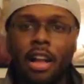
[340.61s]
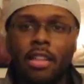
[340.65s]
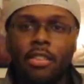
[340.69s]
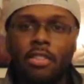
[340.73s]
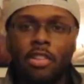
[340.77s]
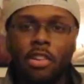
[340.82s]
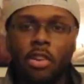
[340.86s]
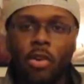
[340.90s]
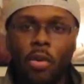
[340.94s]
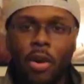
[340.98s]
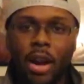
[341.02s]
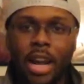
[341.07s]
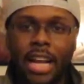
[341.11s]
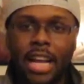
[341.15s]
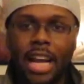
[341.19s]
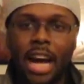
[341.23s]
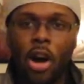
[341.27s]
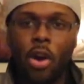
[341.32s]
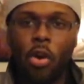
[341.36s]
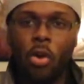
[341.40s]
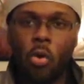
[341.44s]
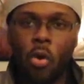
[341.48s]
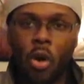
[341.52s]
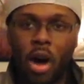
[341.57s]
to crank
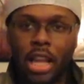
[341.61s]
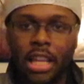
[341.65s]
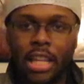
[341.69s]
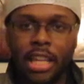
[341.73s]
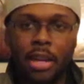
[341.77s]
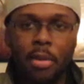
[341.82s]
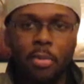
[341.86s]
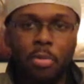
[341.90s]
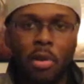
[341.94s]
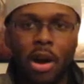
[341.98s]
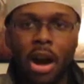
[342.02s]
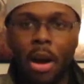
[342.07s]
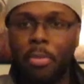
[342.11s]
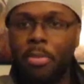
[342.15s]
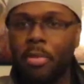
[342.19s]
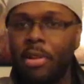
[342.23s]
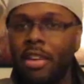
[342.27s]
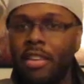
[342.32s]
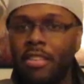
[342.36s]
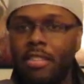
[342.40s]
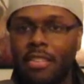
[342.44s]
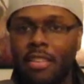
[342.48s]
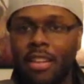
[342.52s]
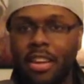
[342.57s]
out quality
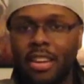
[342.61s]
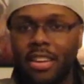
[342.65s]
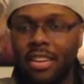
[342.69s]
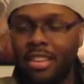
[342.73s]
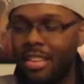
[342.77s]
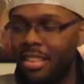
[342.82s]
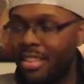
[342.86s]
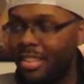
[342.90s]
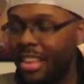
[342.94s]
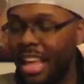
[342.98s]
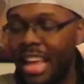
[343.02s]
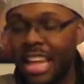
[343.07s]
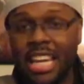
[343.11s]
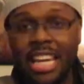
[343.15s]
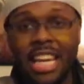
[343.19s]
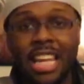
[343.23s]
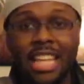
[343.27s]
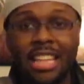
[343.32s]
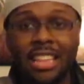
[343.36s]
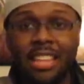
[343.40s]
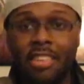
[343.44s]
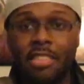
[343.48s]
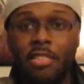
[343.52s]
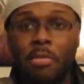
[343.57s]
properties, and they
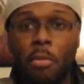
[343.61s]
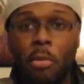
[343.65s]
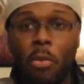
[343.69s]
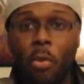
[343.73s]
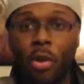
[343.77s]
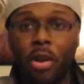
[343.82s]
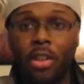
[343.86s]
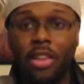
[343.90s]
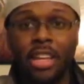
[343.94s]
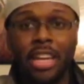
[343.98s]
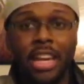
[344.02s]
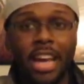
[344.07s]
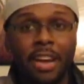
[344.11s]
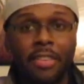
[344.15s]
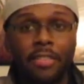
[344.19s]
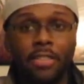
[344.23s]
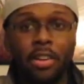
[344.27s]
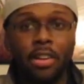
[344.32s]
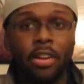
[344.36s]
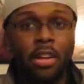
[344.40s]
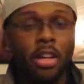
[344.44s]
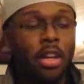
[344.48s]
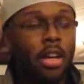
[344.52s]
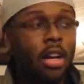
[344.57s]
need this more than
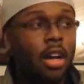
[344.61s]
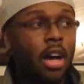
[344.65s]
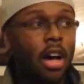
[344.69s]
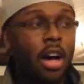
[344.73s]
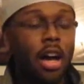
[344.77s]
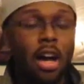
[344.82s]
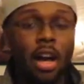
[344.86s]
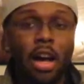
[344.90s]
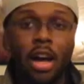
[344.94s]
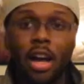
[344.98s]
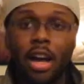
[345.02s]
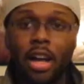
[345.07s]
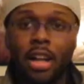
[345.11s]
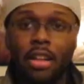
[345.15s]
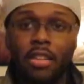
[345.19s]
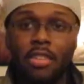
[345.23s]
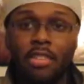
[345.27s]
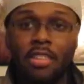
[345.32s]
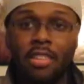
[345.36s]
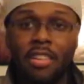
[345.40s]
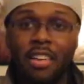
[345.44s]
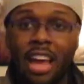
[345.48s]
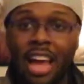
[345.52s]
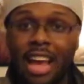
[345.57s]
ever.
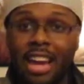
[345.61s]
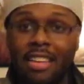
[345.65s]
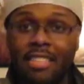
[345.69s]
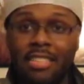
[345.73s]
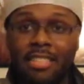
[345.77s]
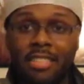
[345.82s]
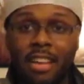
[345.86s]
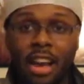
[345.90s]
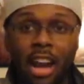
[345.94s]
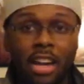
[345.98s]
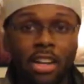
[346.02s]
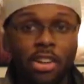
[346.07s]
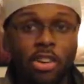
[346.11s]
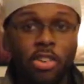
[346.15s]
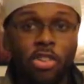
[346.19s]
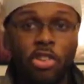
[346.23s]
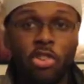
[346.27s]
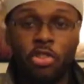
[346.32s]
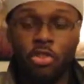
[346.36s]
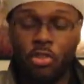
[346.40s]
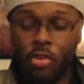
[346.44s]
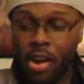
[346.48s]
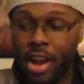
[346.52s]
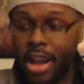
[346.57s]
Tonight is Doctor
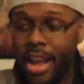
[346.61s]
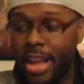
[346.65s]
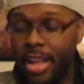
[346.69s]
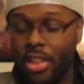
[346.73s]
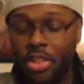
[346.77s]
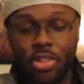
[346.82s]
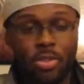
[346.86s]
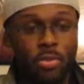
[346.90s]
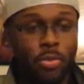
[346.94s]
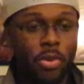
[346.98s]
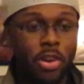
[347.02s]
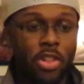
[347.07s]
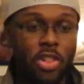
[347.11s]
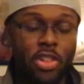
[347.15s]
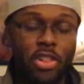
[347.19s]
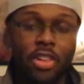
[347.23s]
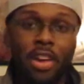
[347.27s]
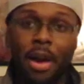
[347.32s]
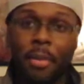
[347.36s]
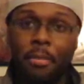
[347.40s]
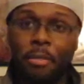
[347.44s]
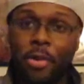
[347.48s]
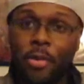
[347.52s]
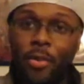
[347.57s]
Strange,
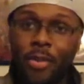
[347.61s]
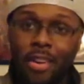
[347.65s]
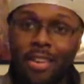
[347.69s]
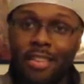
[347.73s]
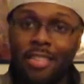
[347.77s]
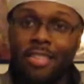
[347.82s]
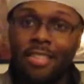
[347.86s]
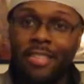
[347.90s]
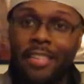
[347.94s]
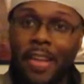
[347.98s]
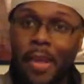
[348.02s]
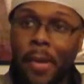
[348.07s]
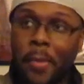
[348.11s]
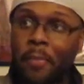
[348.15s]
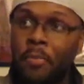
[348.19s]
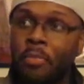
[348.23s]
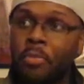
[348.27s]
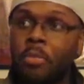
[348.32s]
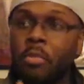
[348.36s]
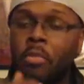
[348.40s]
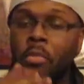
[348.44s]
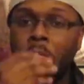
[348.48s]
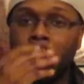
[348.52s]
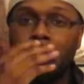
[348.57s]
which I'm going to see,
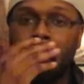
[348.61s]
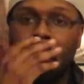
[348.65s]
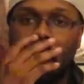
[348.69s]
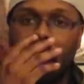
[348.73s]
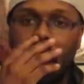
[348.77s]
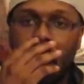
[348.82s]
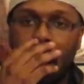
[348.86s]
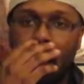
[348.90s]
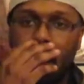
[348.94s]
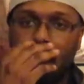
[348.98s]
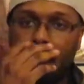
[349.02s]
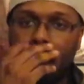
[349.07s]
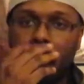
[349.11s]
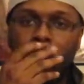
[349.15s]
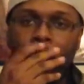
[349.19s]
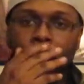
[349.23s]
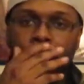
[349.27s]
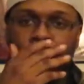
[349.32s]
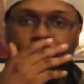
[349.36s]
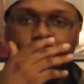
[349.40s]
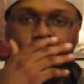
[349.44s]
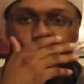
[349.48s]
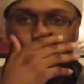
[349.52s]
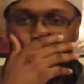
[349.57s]
and
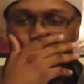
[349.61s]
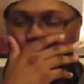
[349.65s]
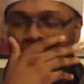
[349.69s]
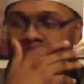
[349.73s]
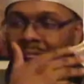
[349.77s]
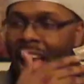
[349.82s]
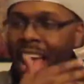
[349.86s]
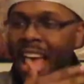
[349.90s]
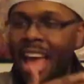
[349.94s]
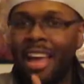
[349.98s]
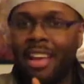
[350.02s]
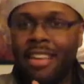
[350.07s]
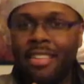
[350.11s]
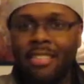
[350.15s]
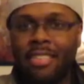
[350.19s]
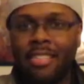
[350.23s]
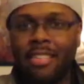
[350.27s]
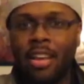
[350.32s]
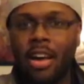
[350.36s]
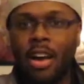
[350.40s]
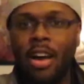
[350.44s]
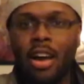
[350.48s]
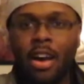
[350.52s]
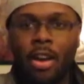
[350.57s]
Marvel
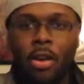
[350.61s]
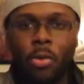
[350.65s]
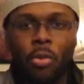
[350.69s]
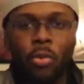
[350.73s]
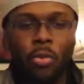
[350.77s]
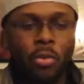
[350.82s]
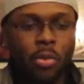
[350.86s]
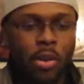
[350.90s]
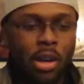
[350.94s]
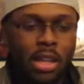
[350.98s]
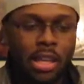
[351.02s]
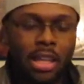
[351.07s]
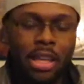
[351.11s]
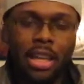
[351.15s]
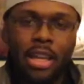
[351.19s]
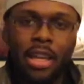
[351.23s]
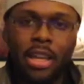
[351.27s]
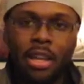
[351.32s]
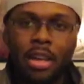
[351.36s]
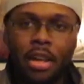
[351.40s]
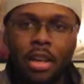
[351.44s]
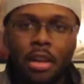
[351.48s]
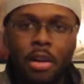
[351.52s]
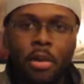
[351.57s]
has
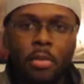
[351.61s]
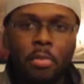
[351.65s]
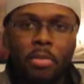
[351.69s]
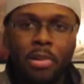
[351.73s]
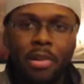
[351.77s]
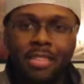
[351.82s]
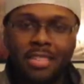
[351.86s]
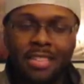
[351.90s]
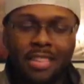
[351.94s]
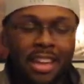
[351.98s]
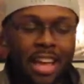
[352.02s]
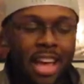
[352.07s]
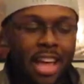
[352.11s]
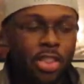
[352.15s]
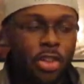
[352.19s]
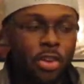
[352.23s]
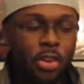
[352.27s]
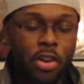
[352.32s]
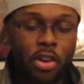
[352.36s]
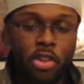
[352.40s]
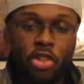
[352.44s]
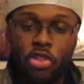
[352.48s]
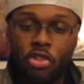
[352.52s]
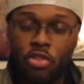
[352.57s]
really put
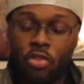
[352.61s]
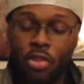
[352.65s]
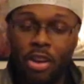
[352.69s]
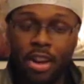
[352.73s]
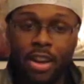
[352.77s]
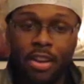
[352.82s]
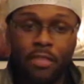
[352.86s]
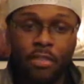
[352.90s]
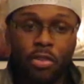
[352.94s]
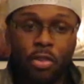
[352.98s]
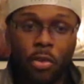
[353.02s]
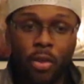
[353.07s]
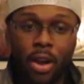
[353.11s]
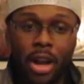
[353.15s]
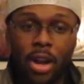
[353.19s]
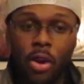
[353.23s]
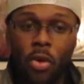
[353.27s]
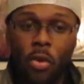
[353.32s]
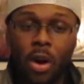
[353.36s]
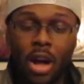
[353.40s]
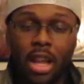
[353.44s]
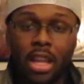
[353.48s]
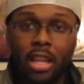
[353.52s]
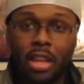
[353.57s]
together a string of
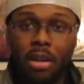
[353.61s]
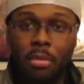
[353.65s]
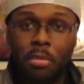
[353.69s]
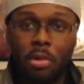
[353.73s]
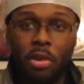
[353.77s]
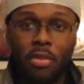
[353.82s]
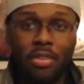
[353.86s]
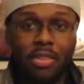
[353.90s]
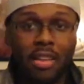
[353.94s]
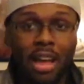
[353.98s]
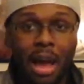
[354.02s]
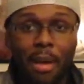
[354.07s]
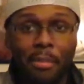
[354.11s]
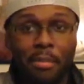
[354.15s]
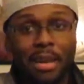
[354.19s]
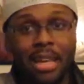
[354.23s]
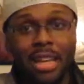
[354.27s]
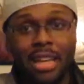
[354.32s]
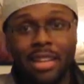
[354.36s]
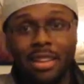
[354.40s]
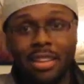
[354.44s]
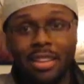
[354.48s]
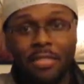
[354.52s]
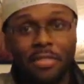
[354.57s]
great quality movies. I
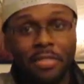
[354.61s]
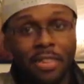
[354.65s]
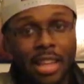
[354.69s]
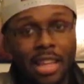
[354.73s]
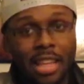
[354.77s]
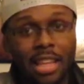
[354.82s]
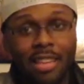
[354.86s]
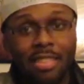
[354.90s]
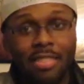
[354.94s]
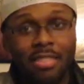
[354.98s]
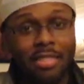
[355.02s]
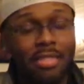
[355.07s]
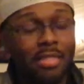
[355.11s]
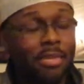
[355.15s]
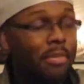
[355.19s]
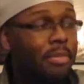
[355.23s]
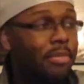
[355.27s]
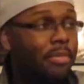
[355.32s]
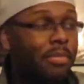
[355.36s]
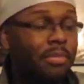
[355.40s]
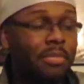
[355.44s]
mean, the villains,